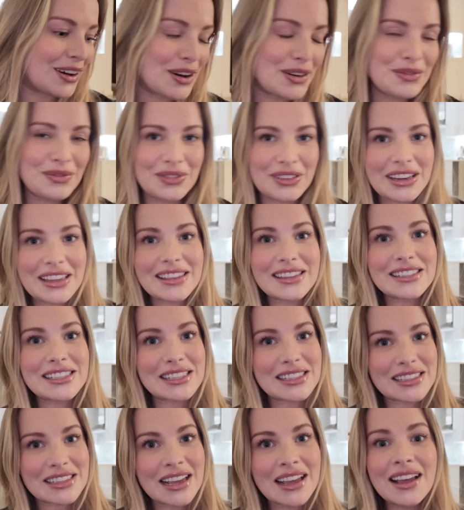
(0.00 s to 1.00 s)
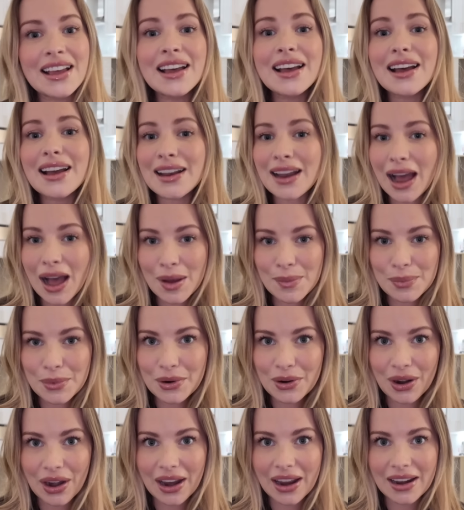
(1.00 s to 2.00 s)
Hopefully this is an
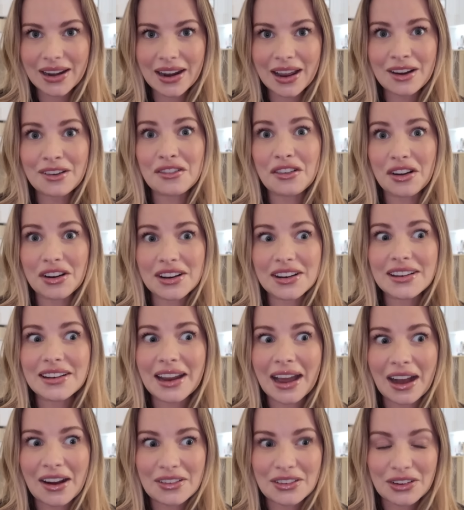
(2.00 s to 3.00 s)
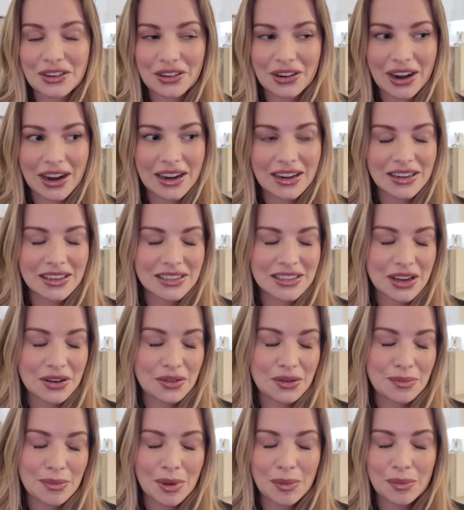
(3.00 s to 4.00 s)
upgrade and not a downgrade, because I
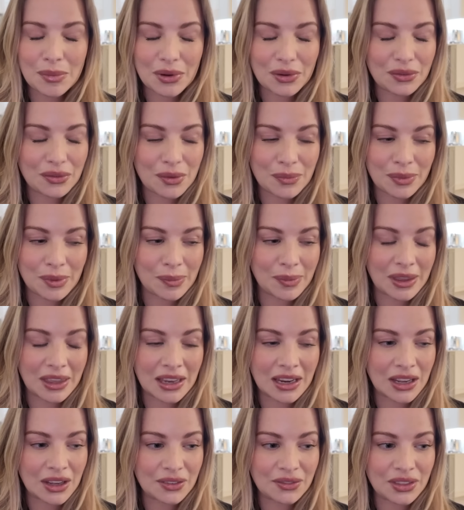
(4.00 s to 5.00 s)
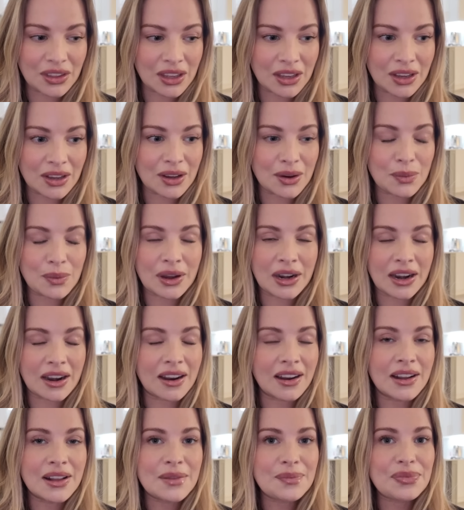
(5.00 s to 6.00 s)
remember from the beginning of the year when